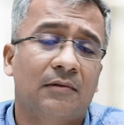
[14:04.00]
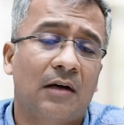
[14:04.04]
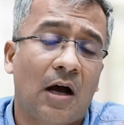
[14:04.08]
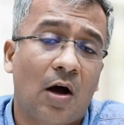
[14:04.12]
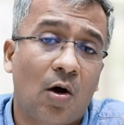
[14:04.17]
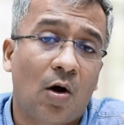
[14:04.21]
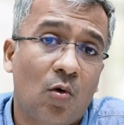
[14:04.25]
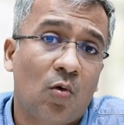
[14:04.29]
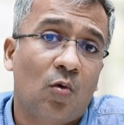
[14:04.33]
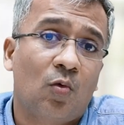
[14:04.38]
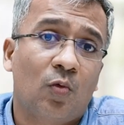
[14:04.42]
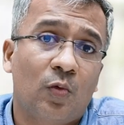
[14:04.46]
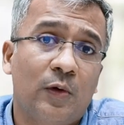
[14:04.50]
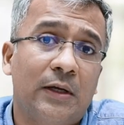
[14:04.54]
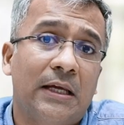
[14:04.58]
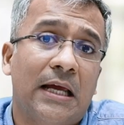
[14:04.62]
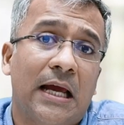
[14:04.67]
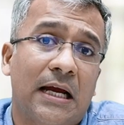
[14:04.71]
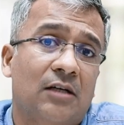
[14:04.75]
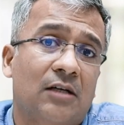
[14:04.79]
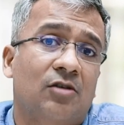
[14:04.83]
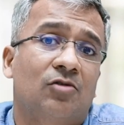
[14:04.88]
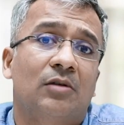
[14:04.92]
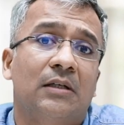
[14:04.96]
how we
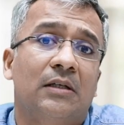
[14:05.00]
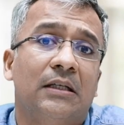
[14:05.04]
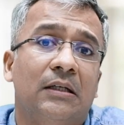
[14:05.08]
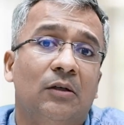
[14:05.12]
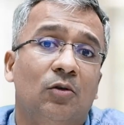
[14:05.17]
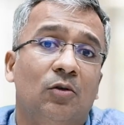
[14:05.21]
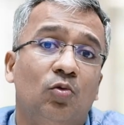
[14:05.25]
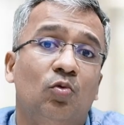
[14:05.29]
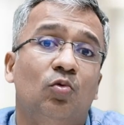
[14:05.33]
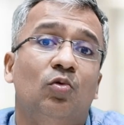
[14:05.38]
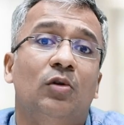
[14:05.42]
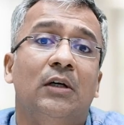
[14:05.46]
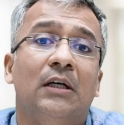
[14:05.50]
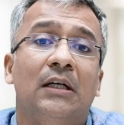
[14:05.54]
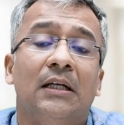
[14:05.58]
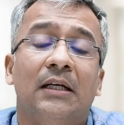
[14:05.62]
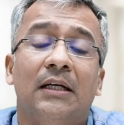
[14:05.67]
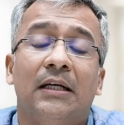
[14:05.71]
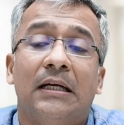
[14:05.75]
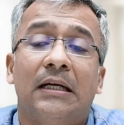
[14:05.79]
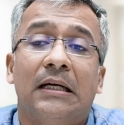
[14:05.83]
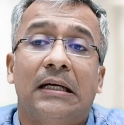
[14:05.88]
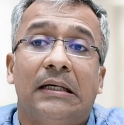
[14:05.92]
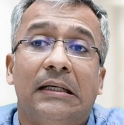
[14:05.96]
actually do
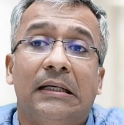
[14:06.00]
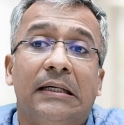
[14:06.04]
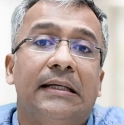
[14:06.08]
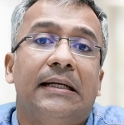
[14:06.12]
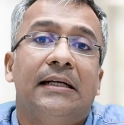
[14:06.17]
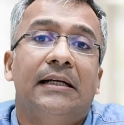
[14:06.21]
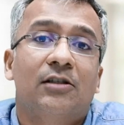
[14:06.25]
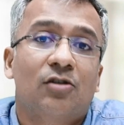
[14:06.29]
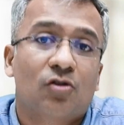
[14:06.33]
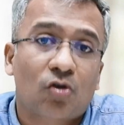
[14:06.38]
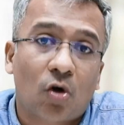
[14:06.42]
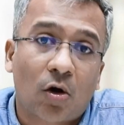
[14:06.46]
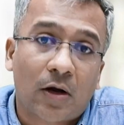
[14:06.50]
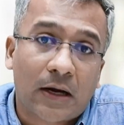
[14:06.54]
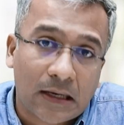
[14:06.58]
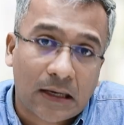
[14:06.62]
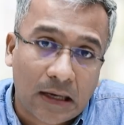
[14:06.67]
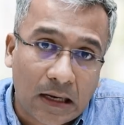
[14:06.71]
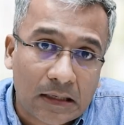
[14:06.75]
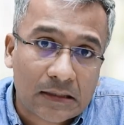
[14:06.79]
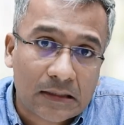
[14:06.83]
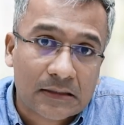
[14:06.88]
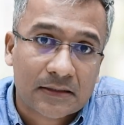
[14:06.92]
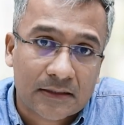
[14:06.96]
detailed stock
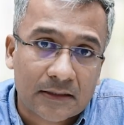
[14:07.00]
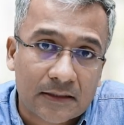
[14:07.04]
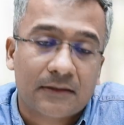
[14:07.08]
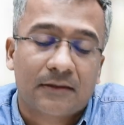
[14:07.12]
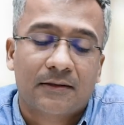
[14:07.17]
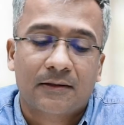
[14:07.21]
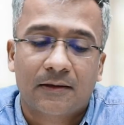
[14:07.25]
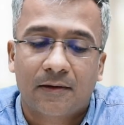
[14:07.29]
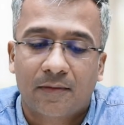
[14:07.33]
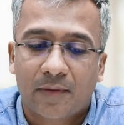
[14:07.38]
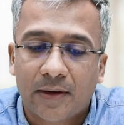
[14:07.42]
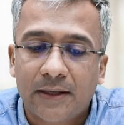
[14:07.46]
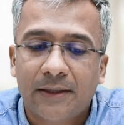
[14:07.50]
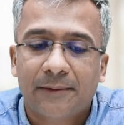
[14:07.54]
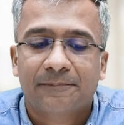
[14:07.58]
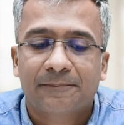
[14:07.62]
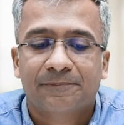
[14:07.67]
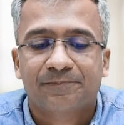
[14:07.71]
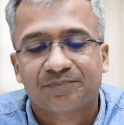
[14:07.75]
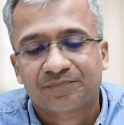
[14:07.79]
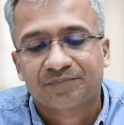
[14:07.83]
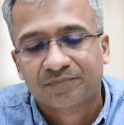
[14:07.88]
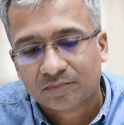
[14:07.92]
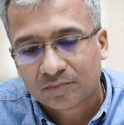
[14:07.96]
analysis, right?
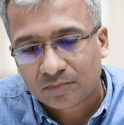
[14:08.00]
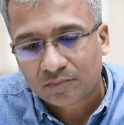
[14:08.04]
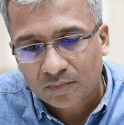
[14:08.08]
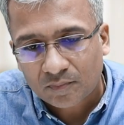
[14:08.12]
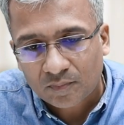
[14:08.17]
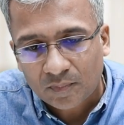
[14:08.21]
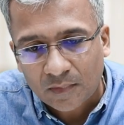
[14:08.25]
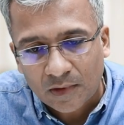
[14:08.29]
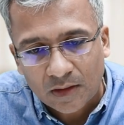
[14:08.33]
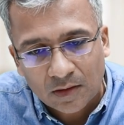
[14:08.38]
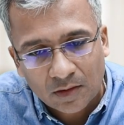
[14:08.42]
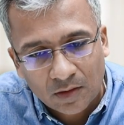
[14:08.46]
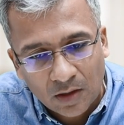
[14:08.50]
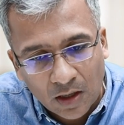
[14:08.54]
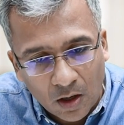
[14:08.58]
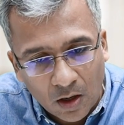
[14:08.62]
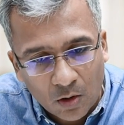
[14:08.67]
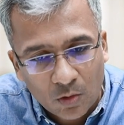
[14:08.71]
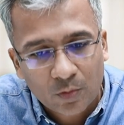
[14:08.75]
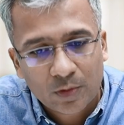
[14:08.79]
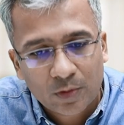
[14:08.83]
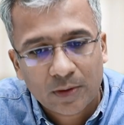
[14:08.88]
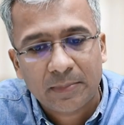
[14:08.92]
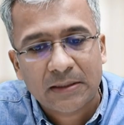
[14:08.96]

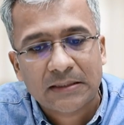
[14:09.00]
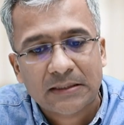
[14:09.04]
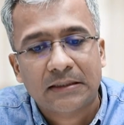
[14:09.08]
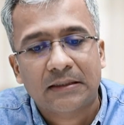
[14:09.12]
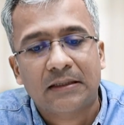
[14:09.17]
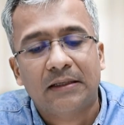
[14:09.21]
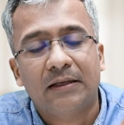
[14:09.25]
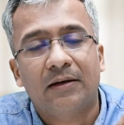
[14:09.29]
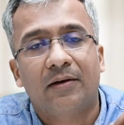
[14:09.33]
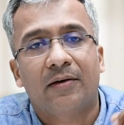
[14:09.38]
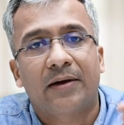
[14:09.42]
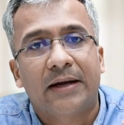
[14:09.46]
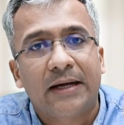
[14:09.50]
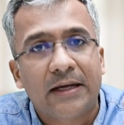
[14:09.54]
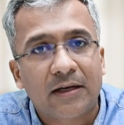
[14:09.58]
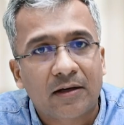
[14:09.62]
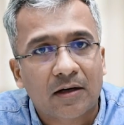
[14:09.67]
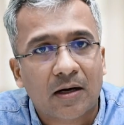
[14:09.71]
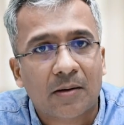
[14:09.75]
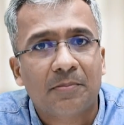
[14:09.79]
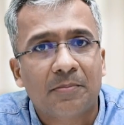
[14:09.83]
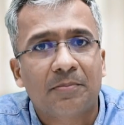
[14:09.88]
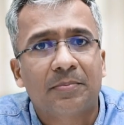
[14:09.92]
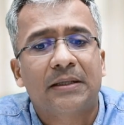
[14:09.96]
How we basically rate
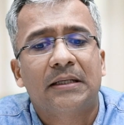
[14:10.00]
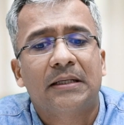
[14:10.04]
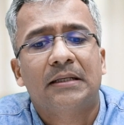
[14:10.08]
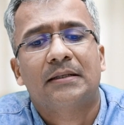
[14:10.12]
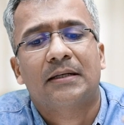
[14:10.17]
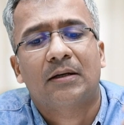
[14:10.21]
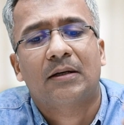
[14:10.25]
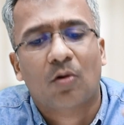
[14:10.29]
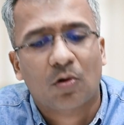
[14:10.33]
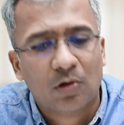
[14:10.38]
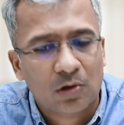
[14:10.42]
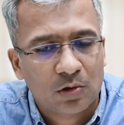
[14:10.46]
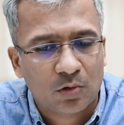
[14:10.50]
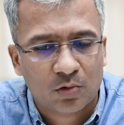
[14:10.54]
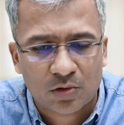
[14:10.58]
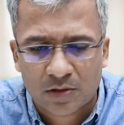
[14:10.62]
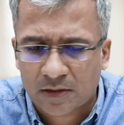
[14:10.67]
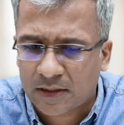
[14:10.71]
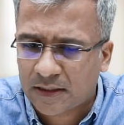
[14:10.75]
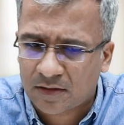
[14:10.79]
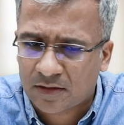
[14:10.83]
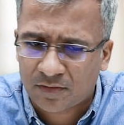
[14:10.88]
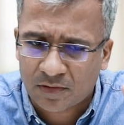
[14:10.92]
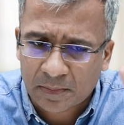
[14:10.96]
companies and all those
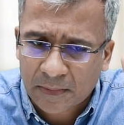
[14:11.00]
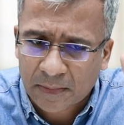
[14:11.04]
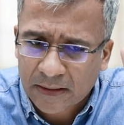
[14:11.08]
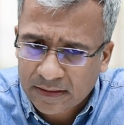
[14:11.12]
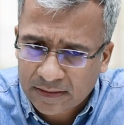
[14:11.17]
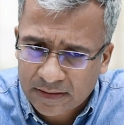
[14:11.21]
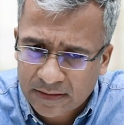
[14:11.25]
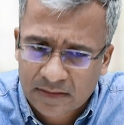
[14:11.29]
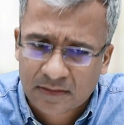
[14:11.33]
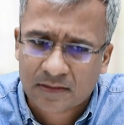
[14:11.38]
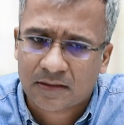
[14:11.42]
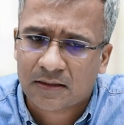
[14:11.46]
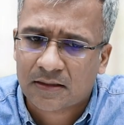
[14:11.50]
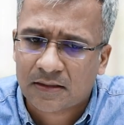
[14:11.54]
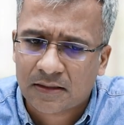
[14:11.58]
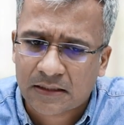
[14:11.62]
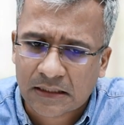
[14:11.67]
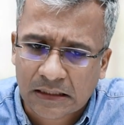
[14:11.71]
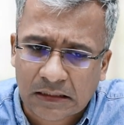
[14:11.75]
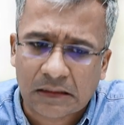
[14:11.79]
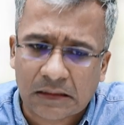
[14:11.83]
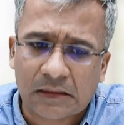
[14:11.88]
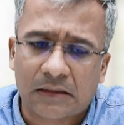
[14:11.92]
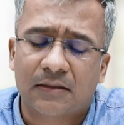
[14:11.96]
things will be discussed
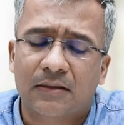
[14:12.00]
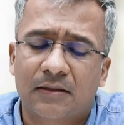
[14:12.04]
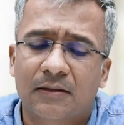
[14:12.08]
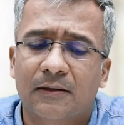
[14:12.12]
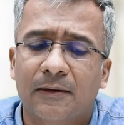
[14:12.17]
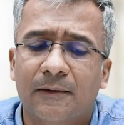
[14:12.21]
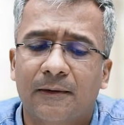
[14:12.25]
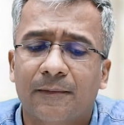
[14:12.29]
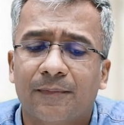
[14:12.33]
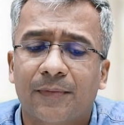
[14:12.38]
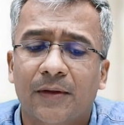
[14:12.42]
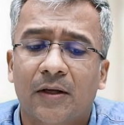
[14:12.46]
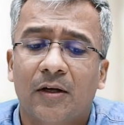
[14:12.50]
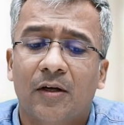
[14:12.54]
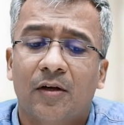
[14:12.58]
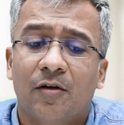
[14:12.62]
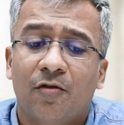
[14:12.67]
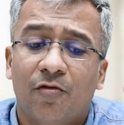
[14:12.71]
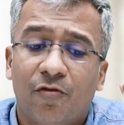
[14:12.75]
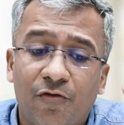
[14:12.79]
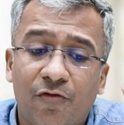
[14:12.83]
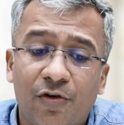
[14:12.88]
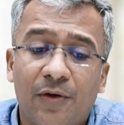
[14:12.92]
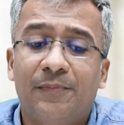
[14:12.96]
in this.
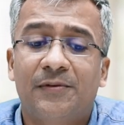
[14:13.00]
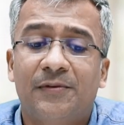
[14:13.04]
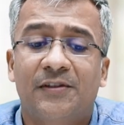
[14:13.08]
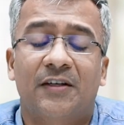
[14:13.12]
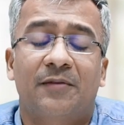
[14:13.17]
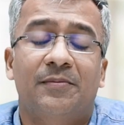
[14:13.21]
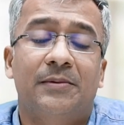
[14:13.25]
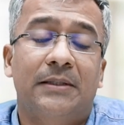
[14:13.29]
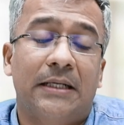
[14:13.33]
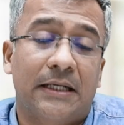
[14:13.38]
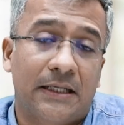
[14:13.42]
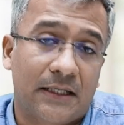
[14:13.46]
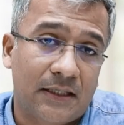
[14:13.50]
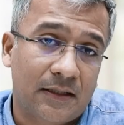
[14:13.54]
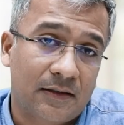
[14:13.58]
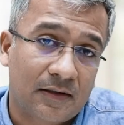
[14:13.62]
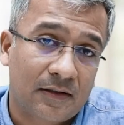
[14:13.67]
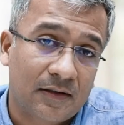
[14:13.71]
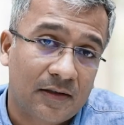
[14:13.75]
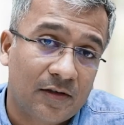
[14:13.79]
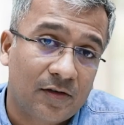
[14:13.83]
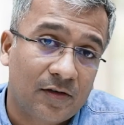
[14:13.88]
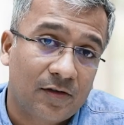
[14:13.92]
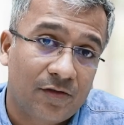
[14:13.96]
Fifth subject,
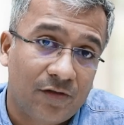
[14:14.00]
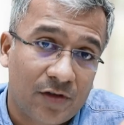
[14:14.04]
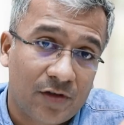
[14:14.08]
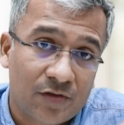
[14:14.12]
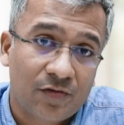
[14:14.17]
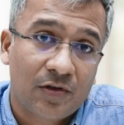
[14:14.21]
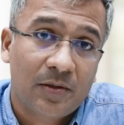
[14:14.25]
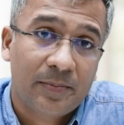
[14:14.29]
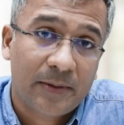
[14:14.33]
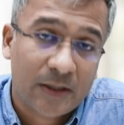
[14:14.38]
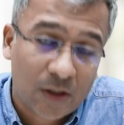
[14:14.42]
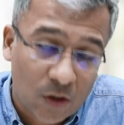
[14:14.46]
which will be